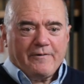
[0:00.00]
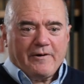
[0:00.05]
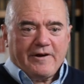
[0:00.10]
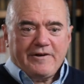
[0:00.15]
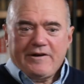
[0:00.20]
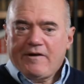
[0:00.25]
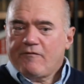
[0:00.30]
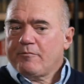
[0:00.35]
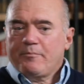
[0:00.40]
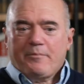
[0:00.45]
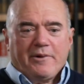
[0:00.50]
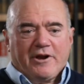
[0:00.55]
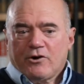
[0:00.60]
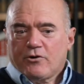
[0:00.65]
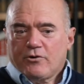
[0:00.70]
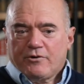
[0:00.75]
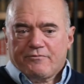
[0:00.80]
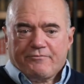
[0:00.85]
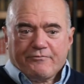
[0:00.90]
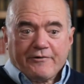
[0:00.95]
I'd never been
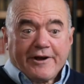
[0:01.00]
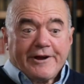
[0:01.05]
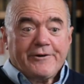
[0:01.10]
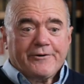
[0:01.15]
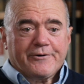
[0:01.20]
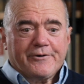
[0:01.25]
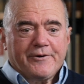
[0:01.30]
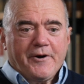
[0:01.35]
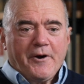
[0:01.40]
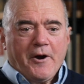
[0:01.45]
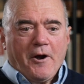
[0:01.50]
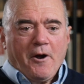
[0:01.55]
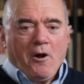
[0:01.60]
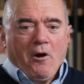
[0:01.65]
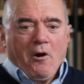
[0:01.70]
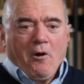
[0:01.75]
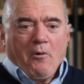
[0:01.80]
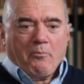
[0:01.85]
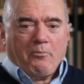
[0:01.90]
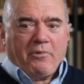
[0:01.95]
a good fighter,
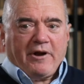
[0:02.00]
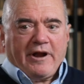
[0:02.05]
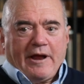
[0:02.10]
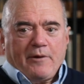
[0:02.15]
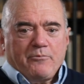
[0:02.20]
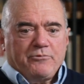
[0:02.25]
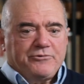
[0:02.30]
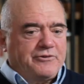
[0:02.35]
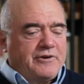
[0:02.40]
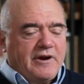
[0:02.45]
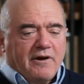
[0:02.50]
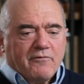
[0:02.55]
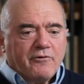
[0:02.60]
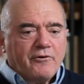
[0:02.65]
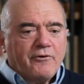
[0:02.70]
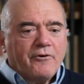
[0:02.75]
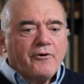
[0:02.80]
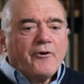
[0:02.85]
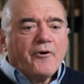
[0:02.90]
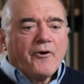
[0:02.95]
but I was
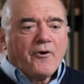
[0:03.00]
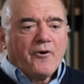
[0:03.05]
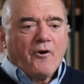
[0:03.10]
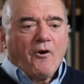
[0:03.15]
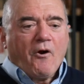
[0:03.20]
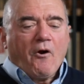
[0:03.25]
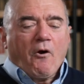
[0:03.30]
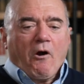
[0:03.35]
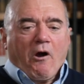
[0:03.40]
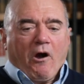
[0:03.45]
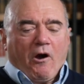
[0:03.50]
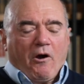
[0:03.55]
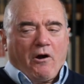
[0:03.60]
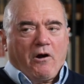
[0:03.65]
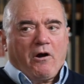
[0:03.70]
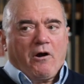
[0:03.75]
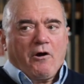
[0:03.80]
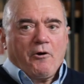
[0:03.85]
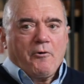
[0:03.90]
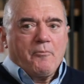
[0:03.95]
never,
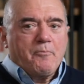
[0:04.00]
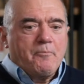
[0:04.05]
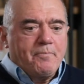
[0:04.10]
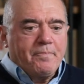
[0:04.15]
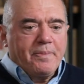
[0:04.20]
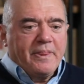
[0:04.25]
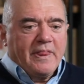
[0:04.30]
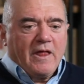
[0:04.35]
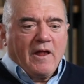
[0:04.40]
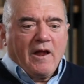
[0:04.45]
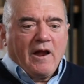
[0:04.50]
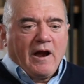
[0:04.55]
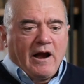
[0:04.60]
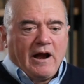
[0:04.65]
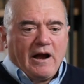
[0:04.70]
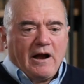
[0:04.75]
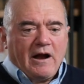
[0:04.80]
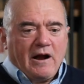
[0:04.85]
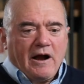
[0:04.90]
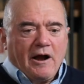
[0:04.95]

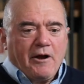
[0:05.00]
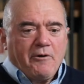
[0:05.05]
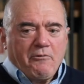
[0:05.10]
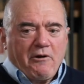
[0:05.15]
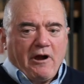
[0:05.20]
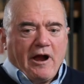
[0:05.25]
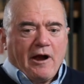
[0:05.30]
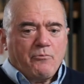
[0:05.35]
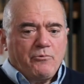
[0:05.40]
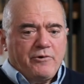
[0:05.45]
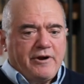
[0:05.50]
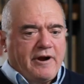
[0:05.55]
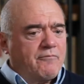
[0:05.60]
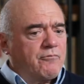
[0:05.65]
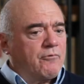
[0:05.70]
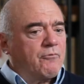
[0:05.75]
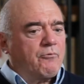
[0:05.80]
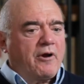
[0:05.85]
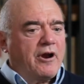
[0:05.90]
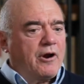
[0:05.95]
I would
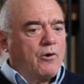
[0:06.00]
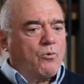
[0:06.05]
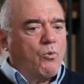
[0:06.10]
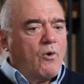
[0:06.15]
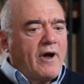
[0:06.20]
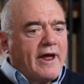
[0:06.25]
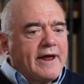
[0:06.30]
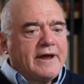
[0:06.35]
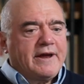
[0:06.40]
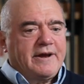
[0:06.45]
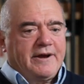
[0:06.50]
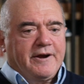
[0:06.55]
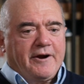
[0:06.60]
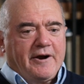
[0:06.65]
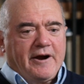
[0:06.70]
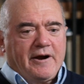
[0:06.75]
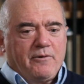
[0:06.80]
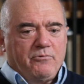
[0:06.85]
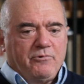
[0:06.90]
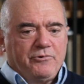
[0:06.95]
never run away.
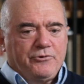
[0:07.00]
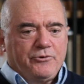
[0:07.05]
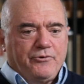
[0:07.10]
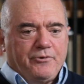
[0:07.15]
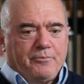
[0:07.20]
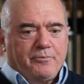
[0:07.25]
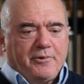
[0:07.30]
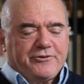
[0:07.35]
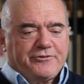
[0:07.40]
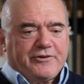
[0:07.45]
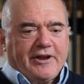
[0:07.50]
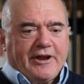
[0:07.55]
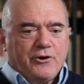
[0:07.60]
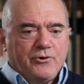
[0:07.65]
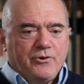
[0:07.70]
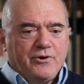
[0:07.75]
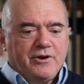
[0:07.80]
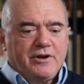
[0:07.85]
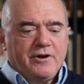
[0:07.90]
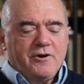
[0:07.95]
I would do the best I
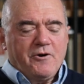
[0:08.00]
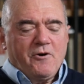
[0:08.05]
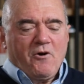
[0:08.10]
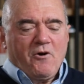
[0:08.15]
could.